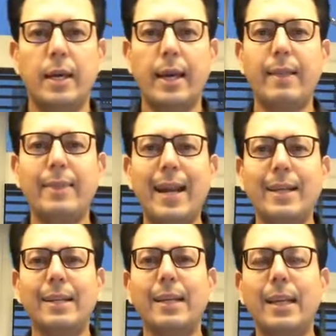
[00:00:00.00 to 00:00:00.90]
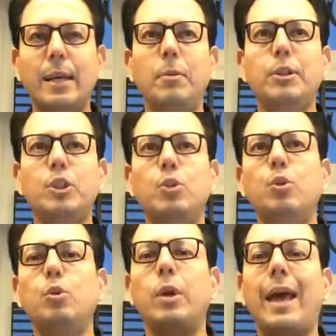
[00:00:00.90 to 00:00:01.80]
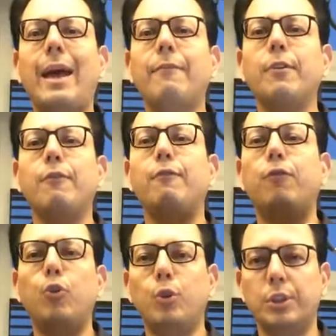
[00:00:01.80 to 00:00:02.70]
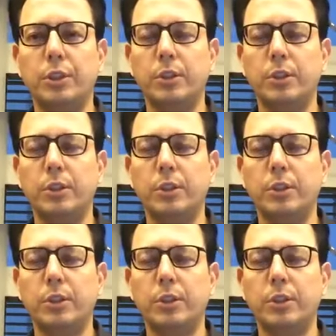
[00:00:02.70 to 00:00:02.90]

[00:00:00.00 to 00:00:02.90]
and that enables you to have a focus.